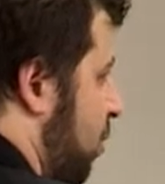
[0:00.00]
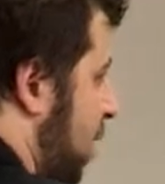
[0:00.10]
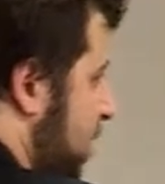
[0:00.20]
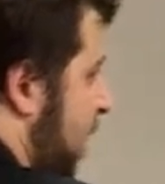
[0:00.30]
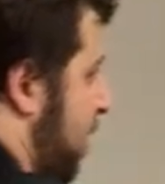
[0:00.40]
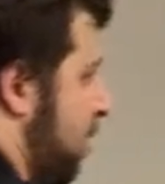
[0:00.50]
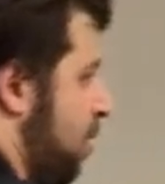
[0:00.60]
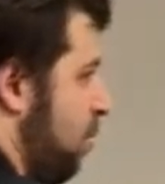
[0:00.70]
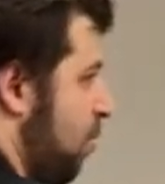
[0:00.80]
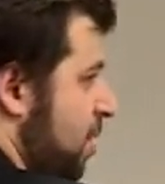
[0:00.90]
one letter,
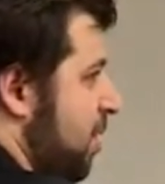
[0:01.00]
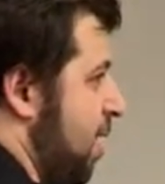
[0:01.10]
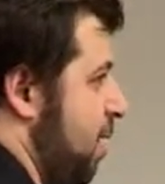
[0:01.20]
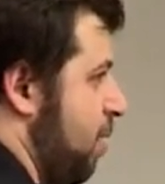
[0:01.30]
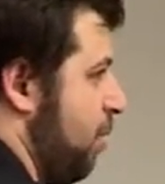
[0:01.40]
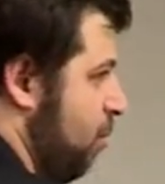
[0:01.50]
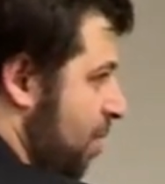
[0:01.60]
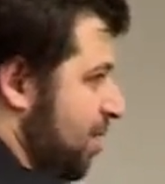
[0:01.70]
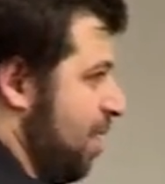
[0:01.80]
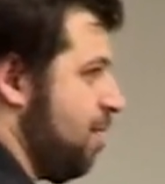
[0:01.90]
one letter,
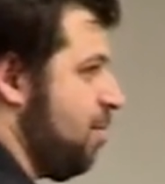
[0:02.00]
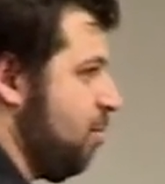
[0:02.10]
one letter,